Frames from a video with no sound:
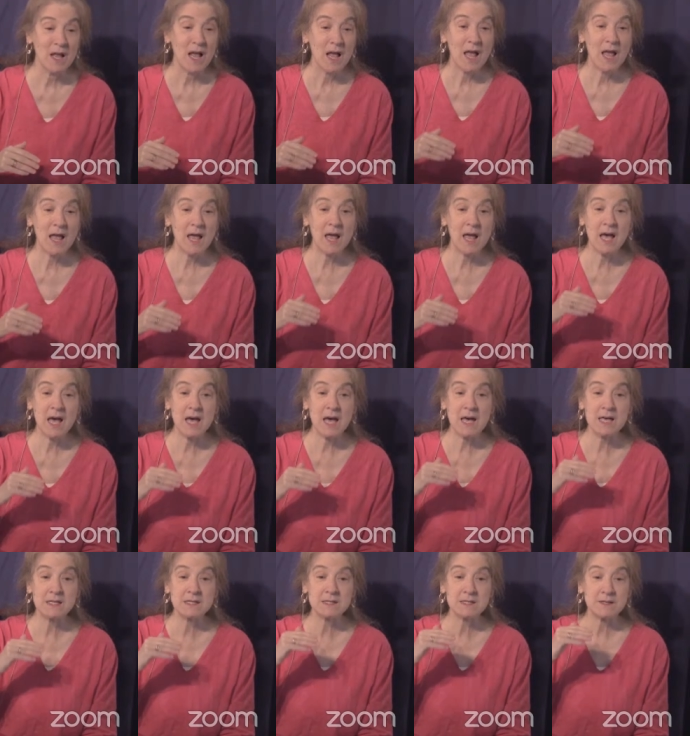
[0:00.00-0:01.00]

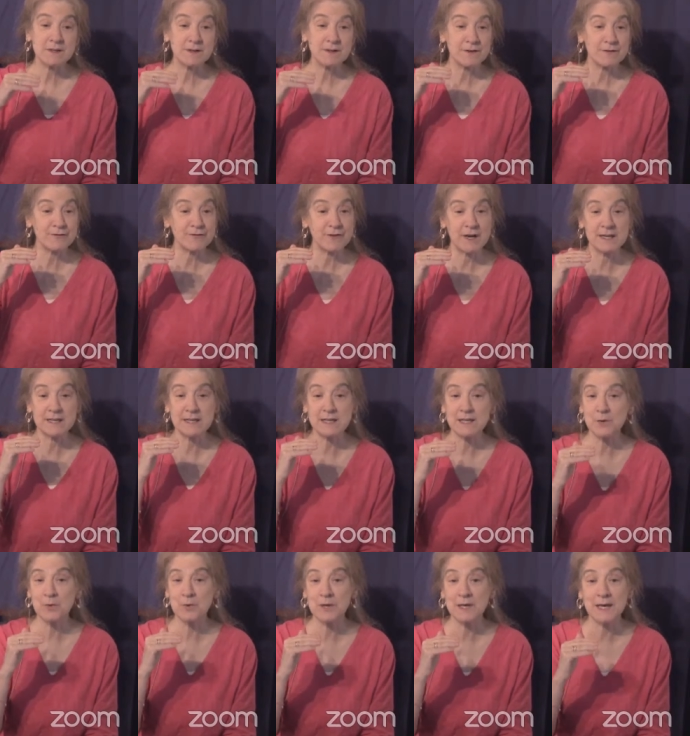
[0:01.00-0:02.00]
And
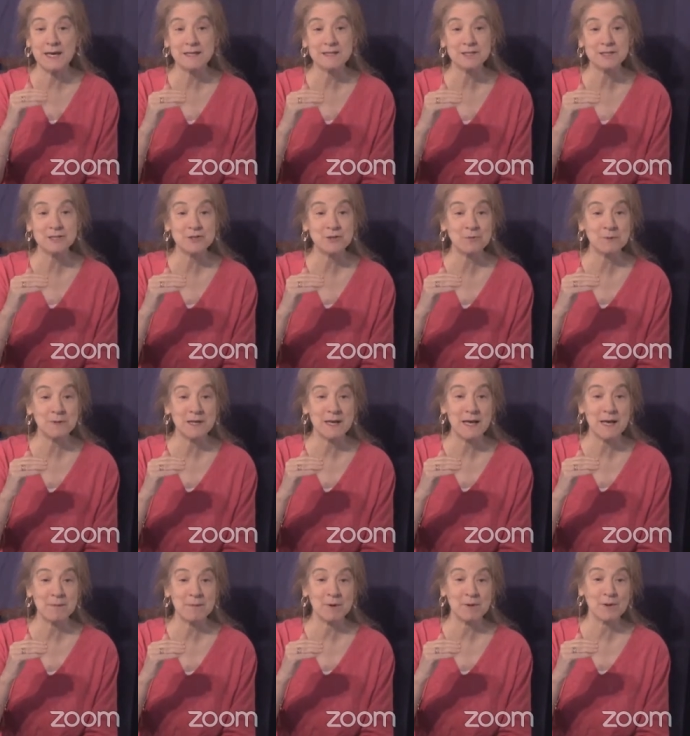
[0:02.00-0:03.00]
finally, we get to be
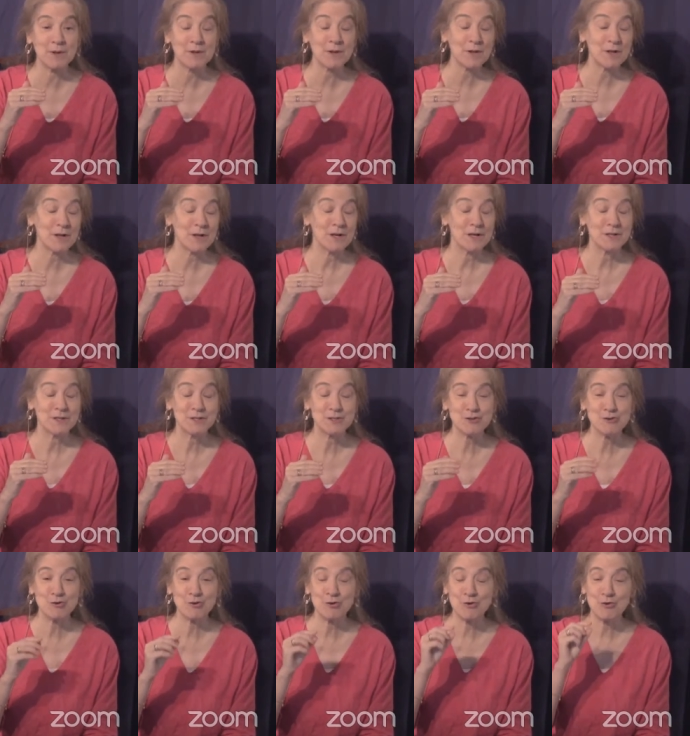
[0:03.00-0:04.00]
able
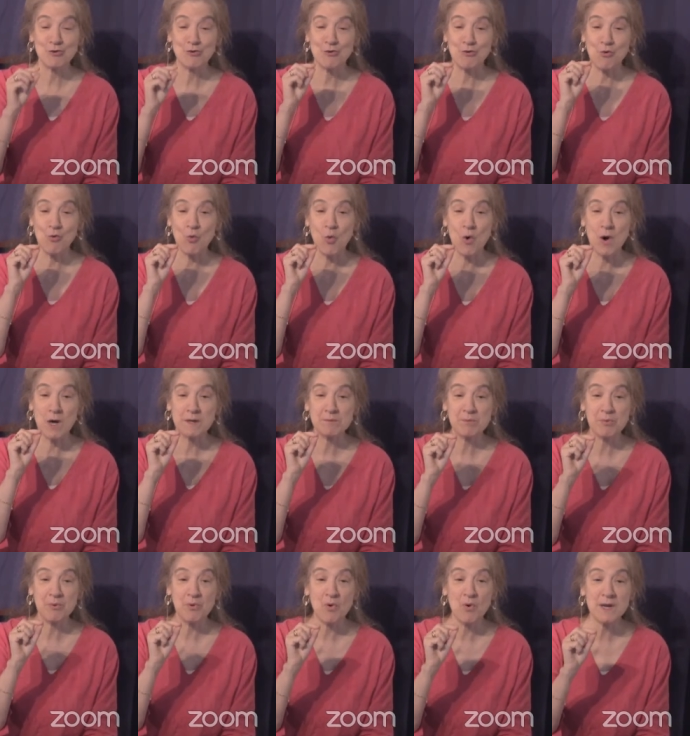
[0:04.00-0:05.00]
to
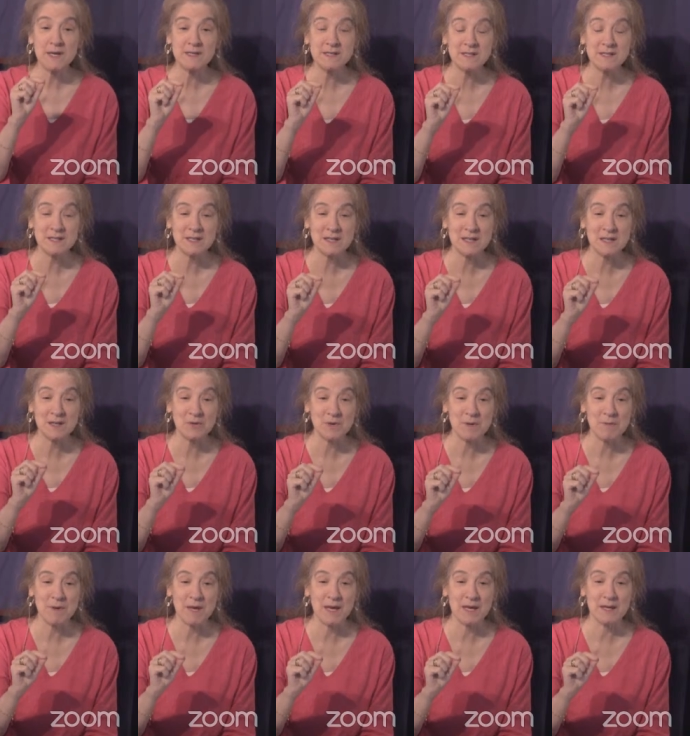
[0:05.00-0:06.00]
one-pointedly
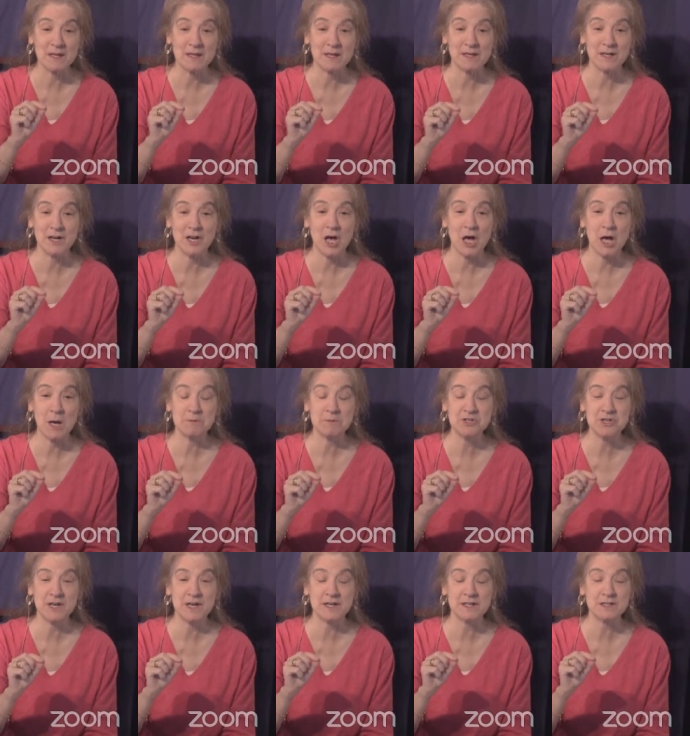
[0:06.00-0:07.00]
remain on an
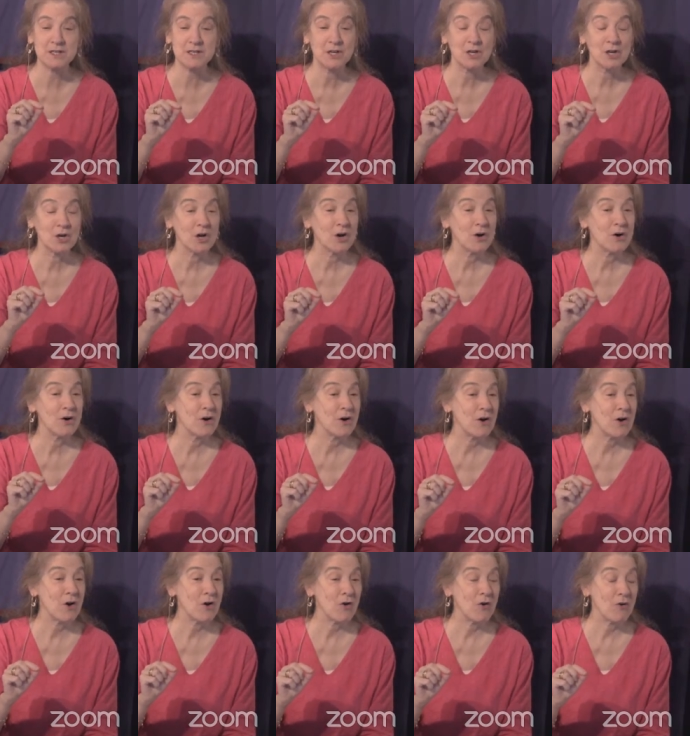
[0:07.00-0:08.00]
object
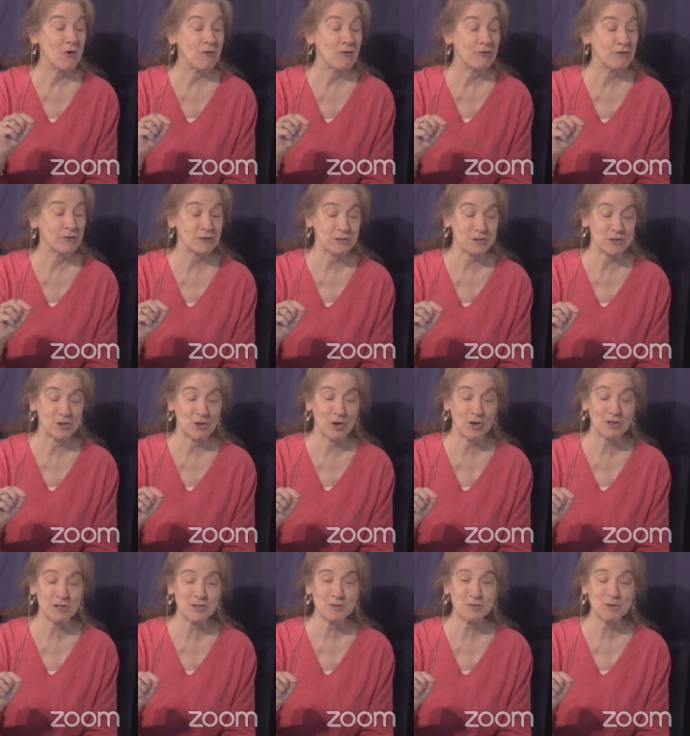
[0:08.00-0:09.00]
for as
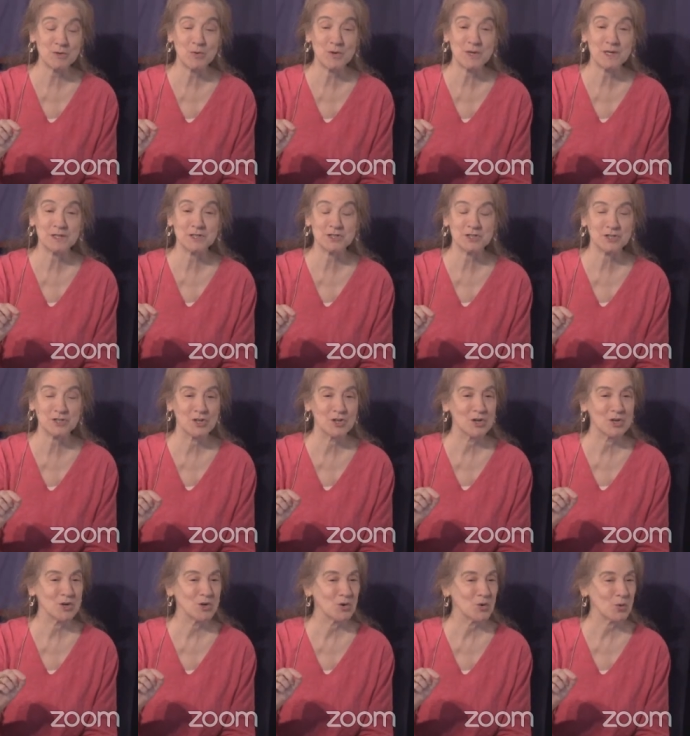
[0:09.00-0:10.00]
long as we wish
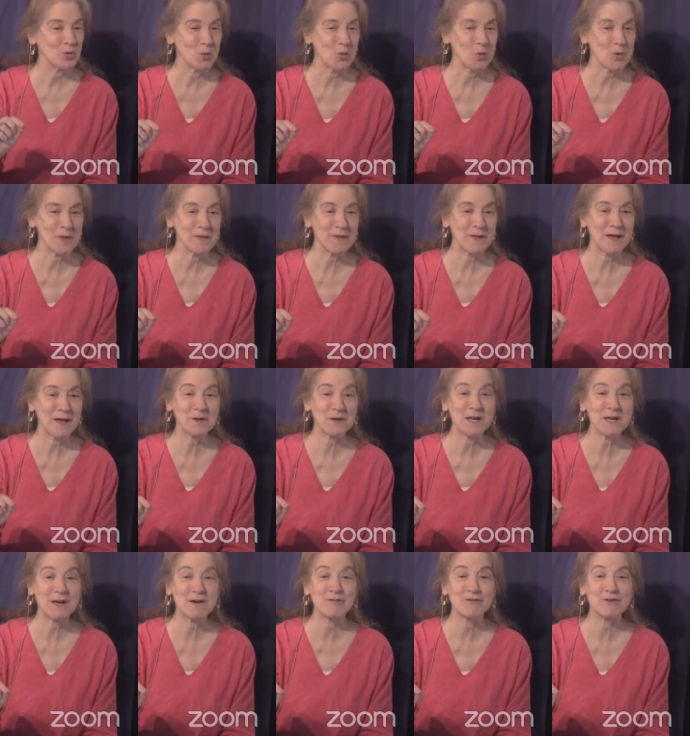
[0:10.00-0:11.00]
without
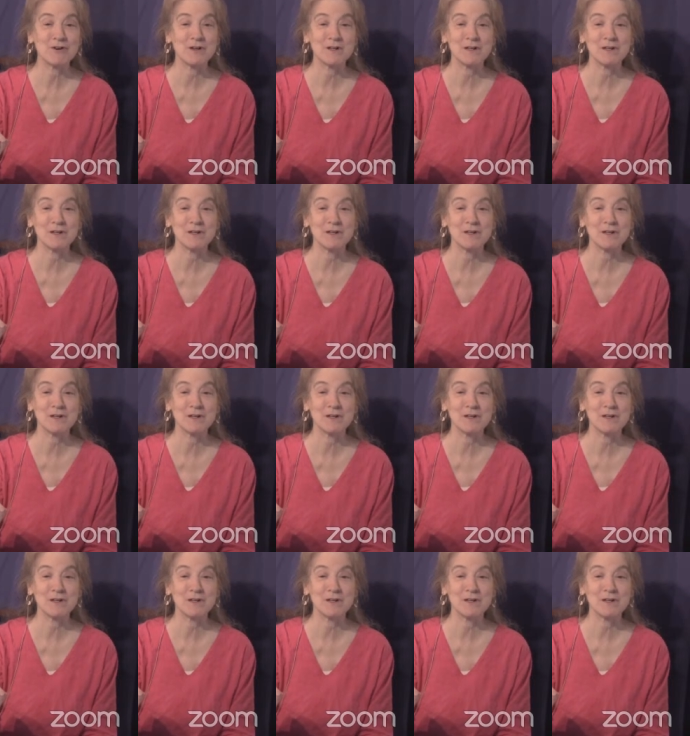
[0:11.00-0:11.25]
effort.